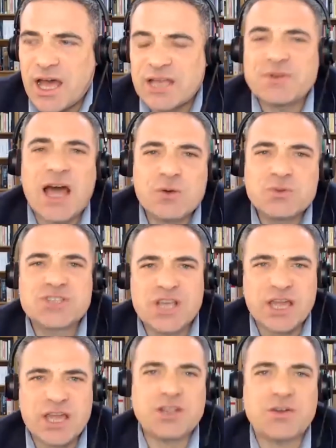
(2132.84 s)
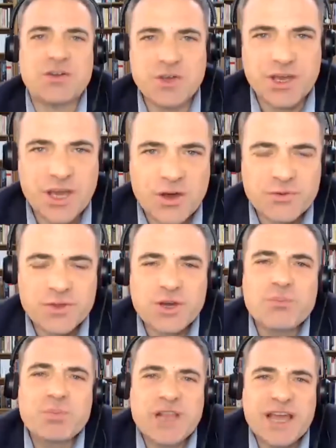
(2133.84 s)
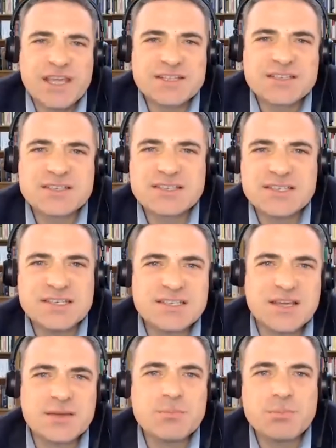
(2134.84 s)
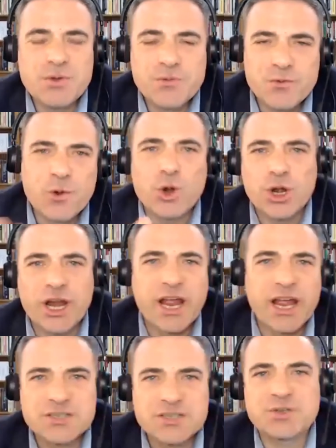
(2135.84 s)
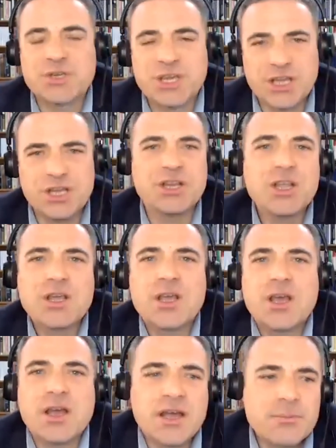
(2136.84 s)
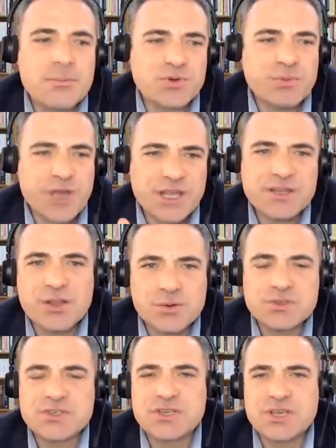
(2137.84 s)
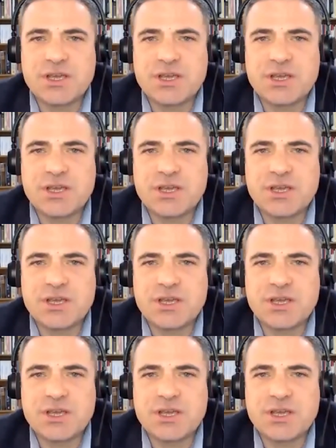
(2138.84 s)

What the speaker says: outside of the compliance system beforehand, so you can prevent those